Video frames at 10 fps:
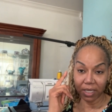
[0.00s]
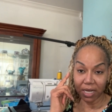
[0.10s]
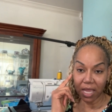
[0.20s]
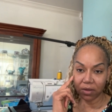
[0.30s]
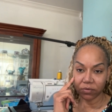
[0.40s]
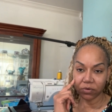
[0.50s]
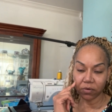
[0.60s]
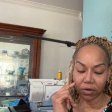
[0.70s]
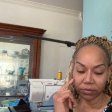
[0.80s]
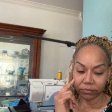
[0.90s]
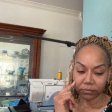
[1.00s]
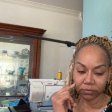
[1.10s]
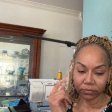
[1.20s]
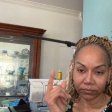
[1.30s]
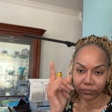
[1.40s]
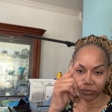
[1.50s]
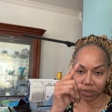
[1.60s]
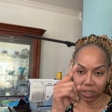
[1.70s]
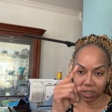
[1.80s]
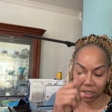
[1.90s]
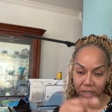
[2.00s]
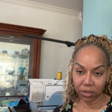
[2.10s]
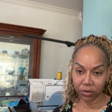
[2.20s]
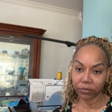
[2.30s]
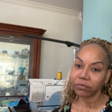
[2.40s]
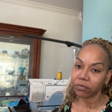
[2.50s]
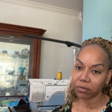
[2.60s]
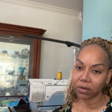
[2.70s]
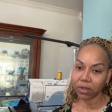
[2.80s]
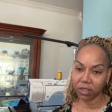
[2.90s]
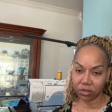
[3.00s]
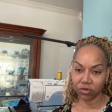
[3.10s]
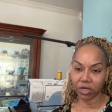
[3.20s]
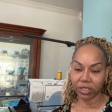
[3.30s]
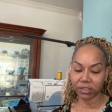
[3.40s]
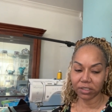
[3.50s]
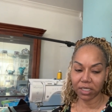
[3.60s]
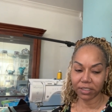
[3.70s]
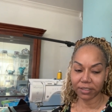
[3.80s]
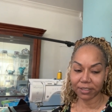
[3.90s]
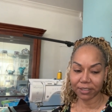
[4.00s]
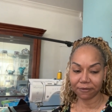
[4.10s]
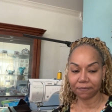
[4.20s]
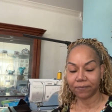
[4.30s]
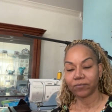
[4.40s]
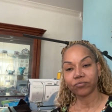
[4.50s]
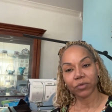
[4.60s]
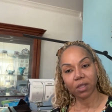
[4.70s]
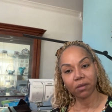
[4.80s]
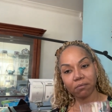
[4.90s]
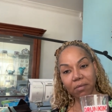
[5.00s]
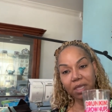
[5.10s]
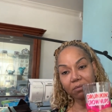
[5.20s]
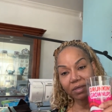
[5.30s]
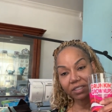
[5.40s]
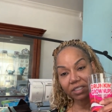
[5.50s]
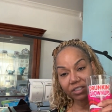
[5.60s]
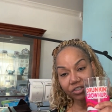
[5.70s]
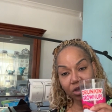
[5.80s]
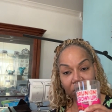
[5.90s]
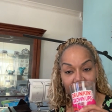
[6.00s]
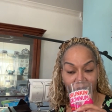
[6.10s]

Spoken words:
in Ecuador and here in the United States. Make it make sense, y'all.